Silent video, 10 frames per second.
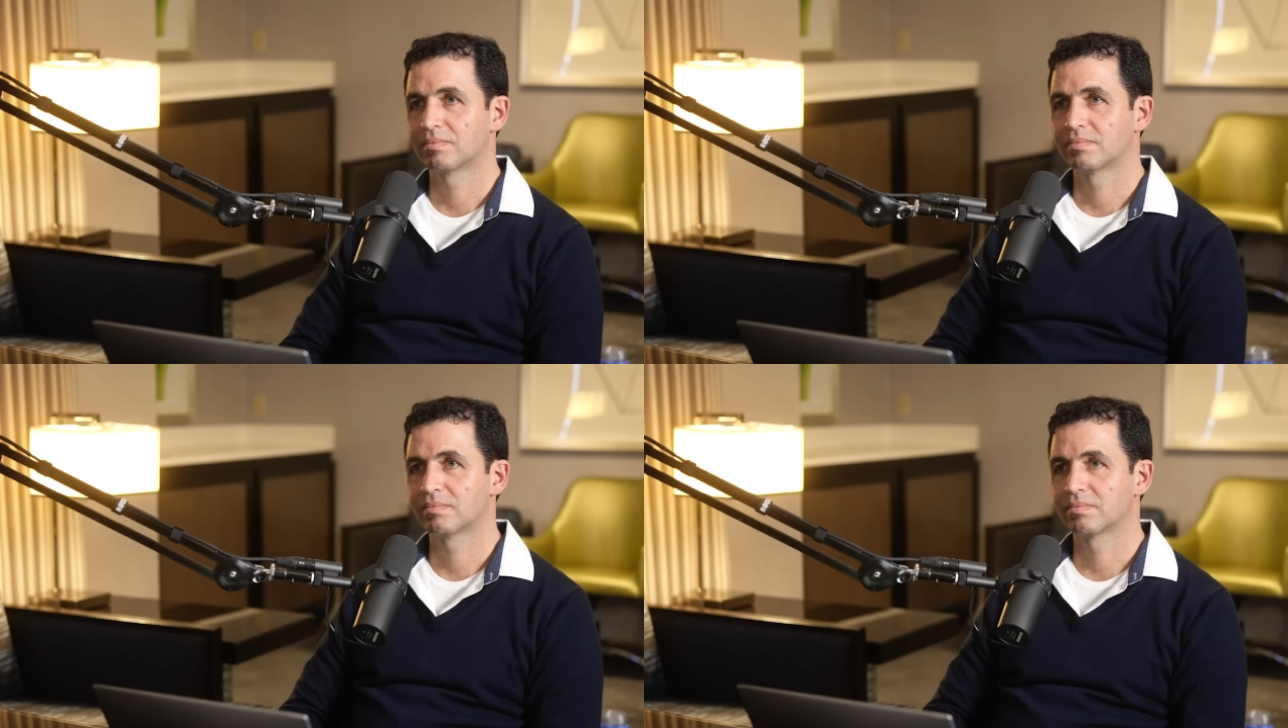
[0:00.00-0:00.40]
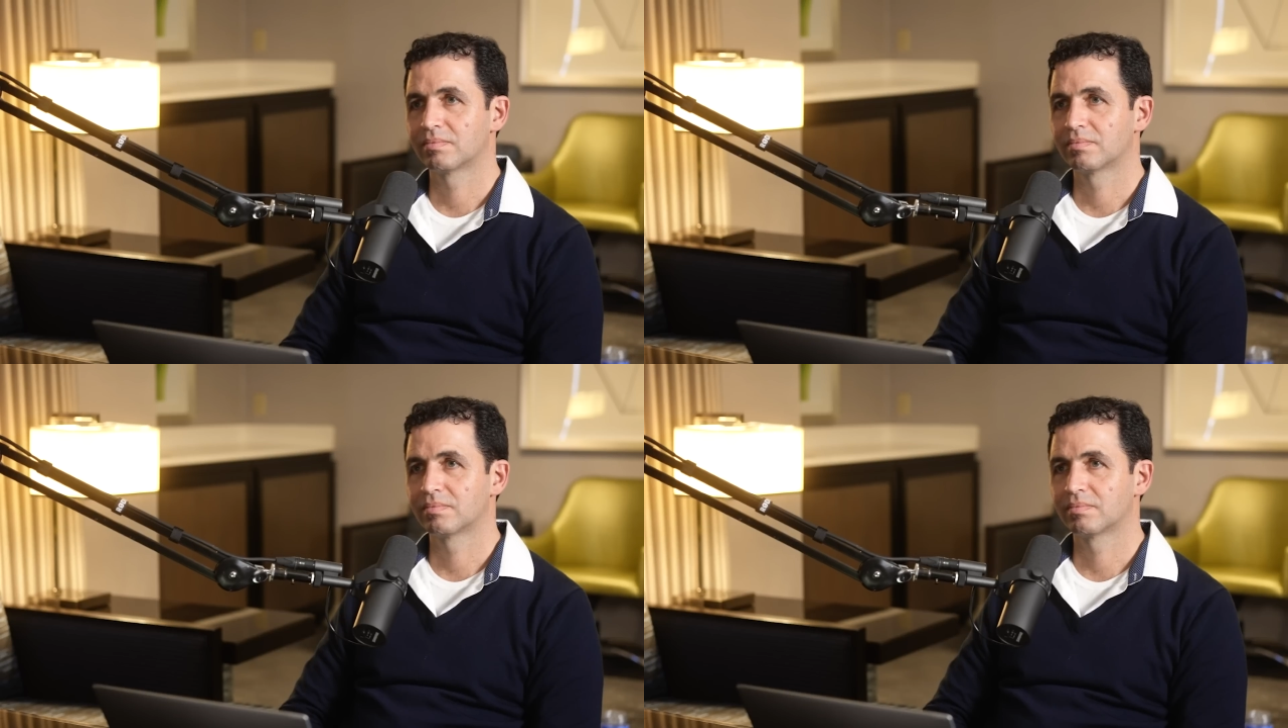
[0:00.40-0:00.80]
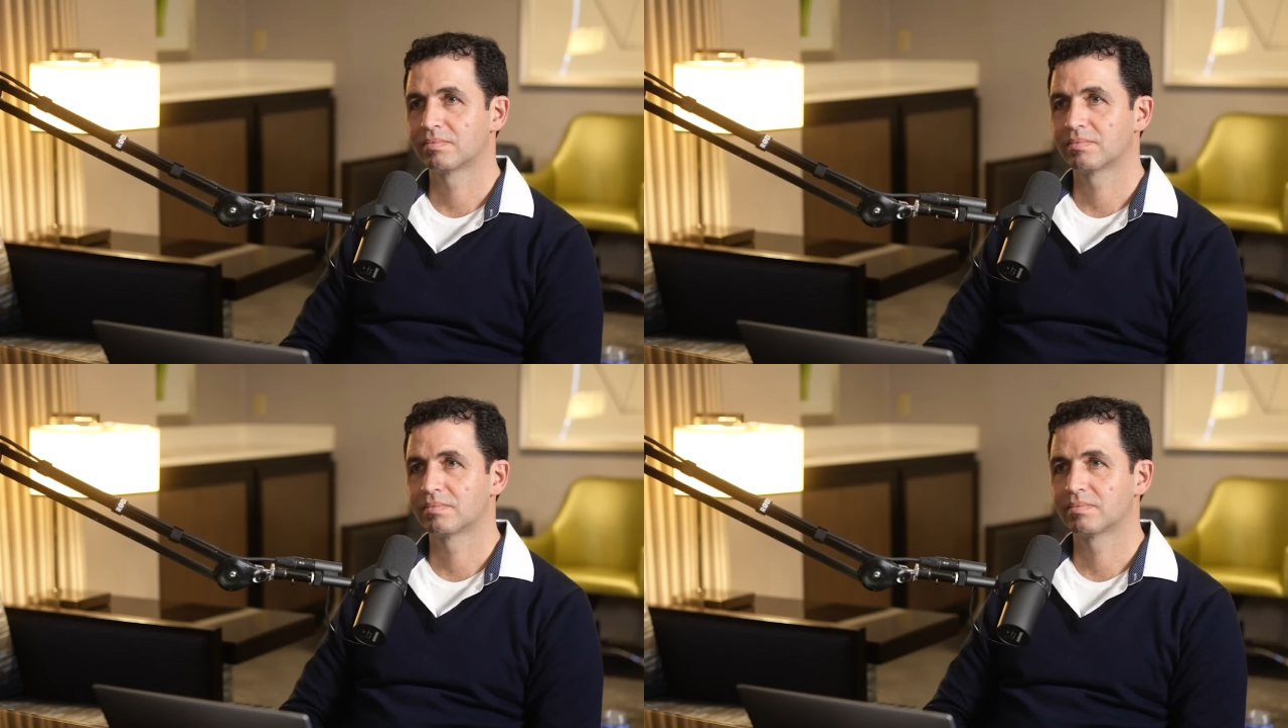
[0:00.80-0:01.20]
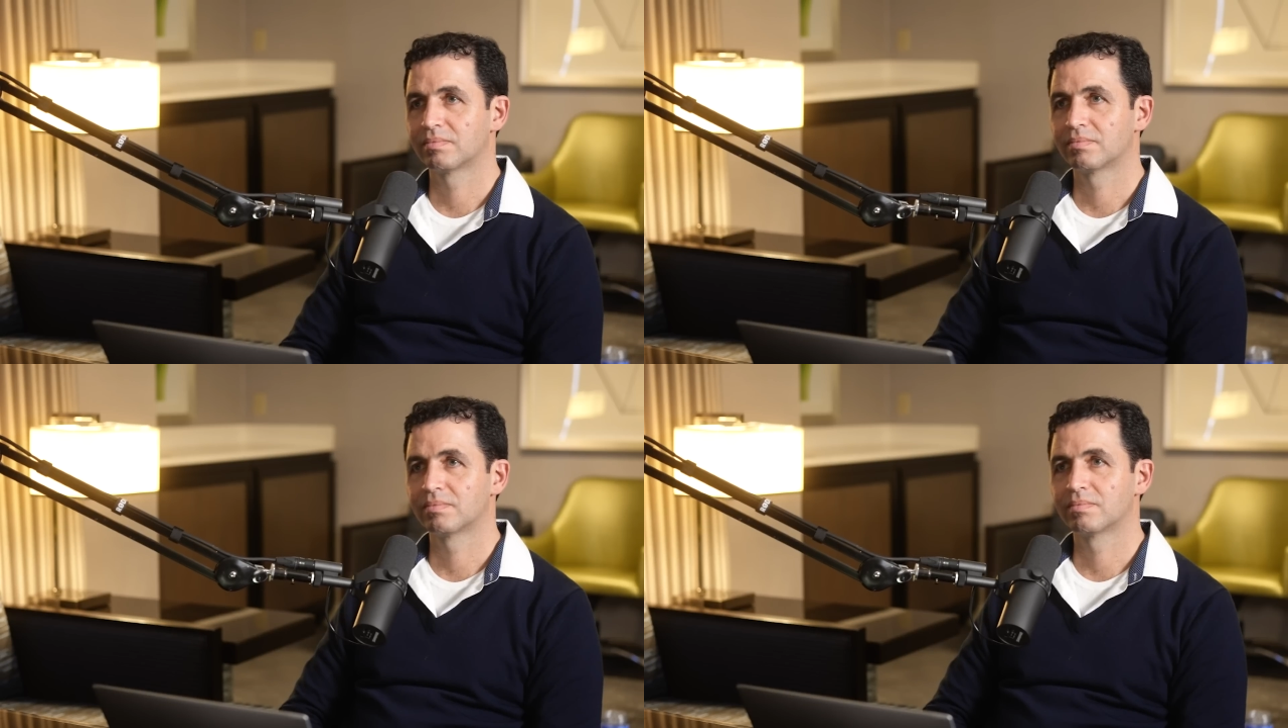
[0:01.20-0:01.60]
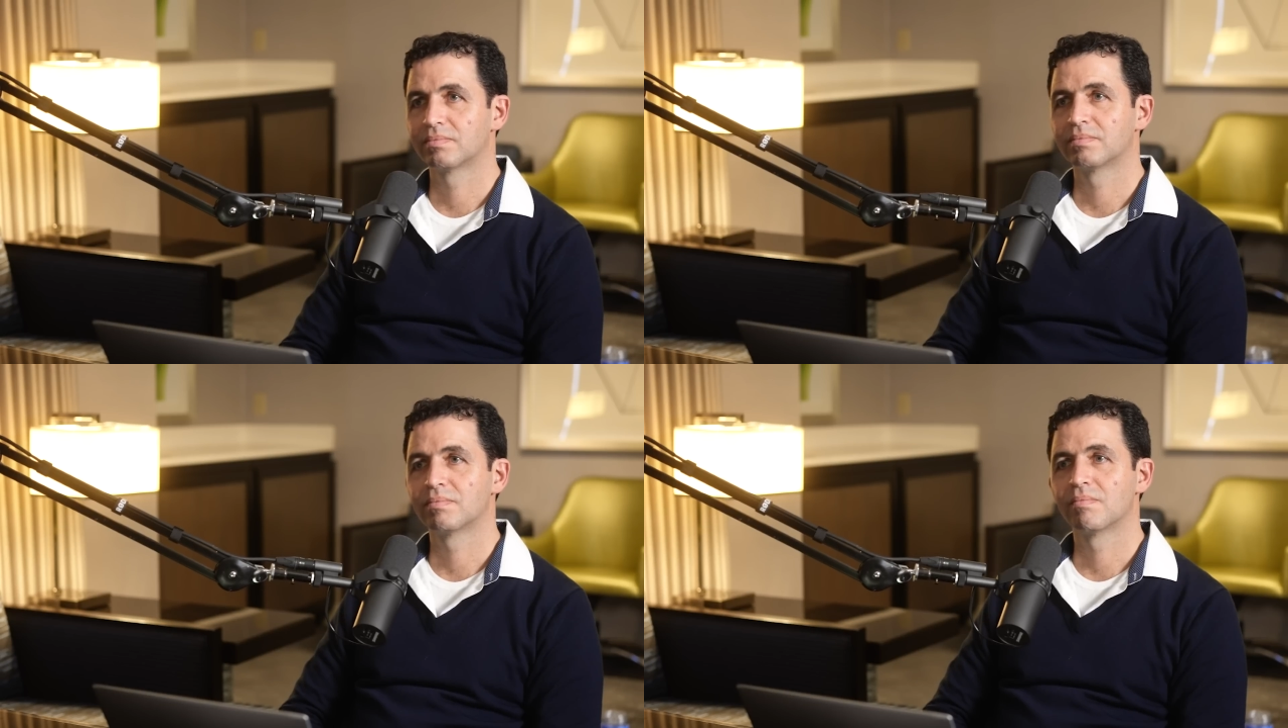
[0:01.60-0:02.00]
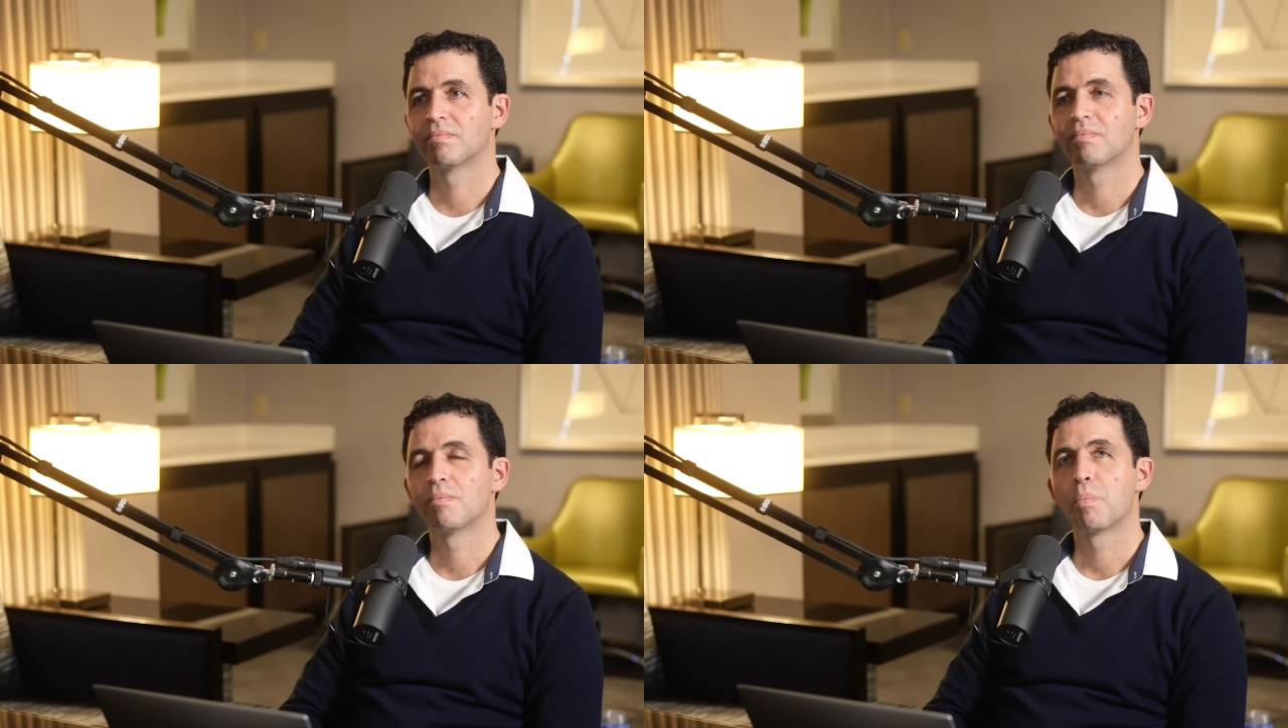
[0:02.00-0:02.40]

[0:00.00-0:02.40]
those interactions live on in my mind.